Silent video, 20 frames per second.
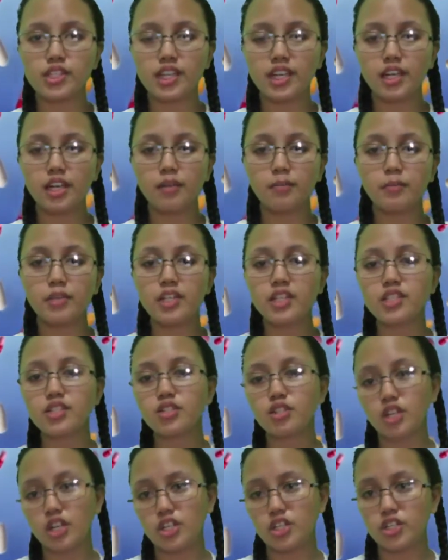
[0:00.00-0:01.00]
and
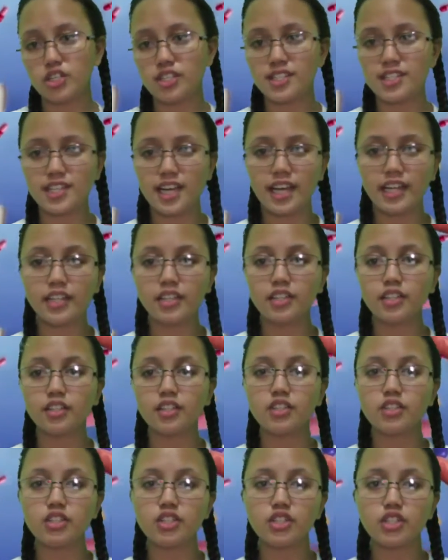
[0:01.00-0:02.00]
administration site
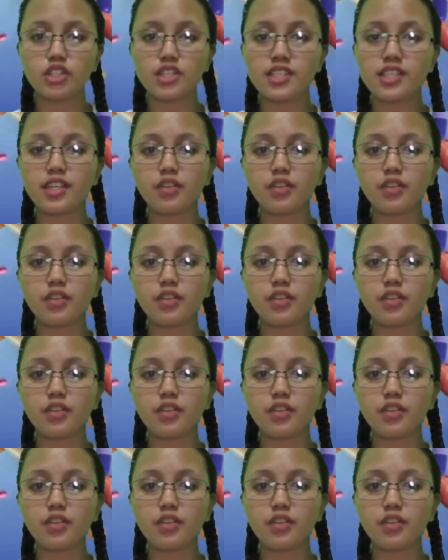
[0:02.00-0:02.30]
conditions,